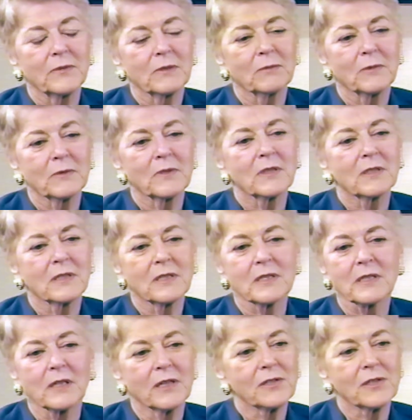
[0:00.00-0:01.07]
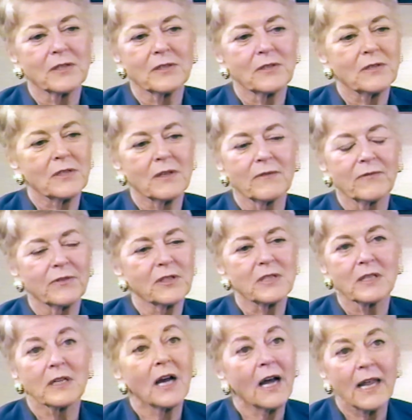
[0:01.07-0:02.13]
w the discussions that
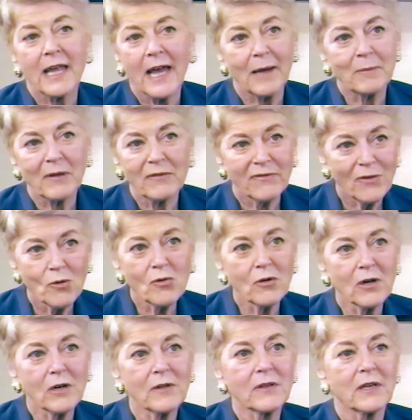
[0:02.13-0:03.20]
Fritz and I had before,